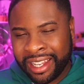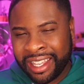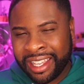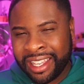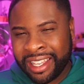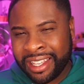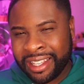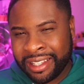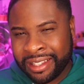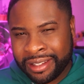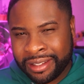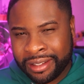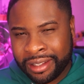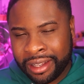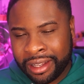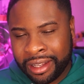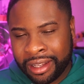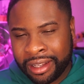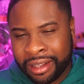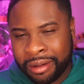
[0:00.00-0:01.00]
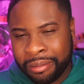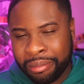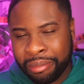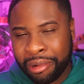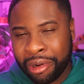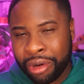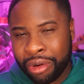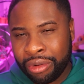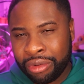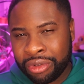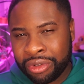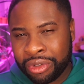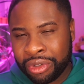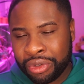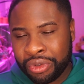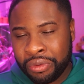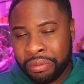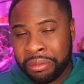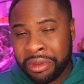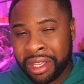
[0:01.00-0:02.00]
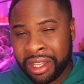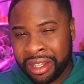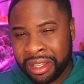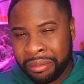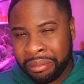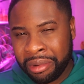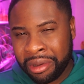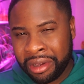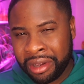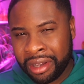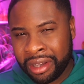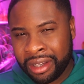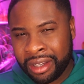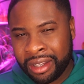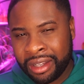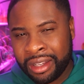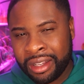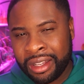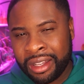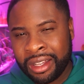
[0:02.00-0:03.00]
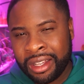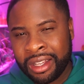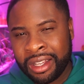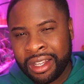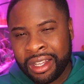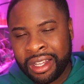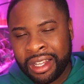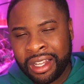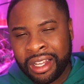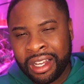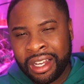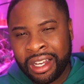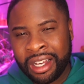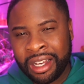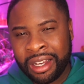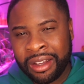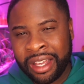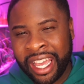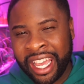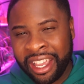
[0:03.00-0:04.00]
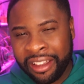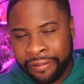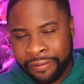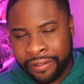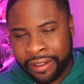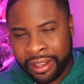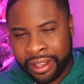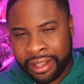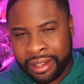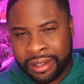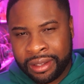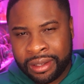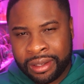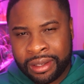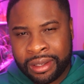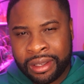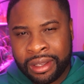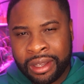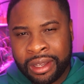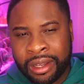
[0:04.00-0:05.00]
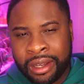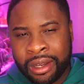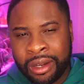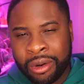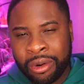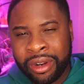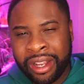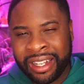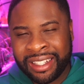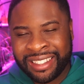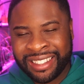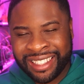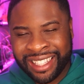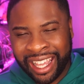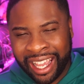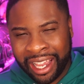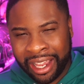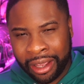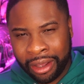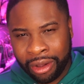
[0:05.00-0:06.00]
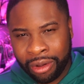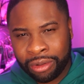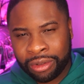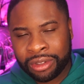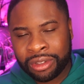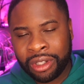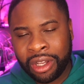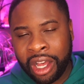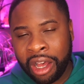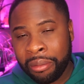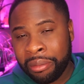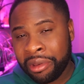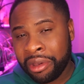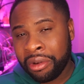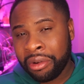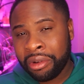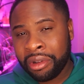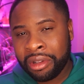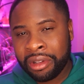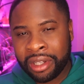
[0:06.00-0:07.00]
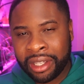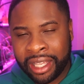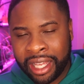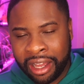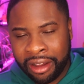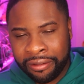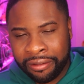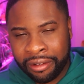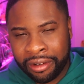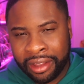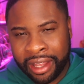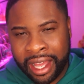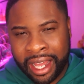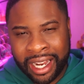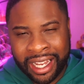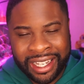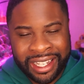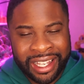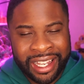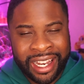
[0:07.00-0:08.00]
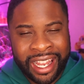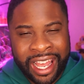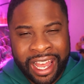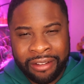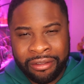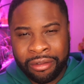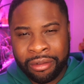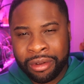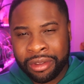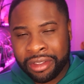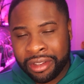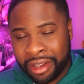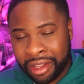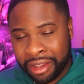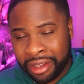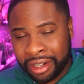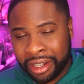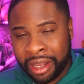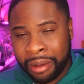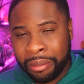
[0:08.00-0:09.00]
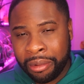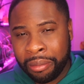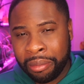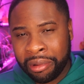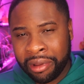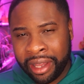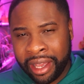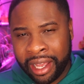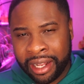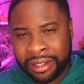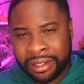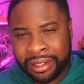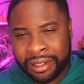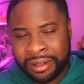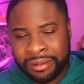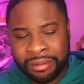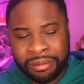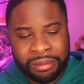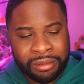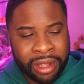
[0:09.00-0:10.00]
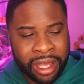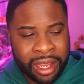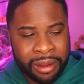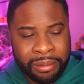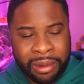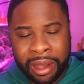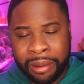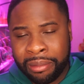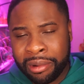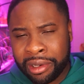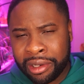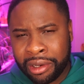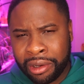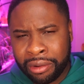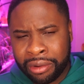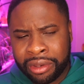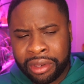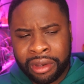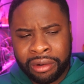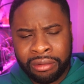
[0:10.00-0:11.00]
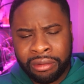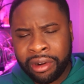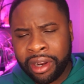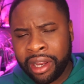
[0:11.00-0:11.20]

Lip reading: is prone to mealybug, aphids, and scale. So I'll be on the lookout for that. I did have it with the other couple plants like my begonia,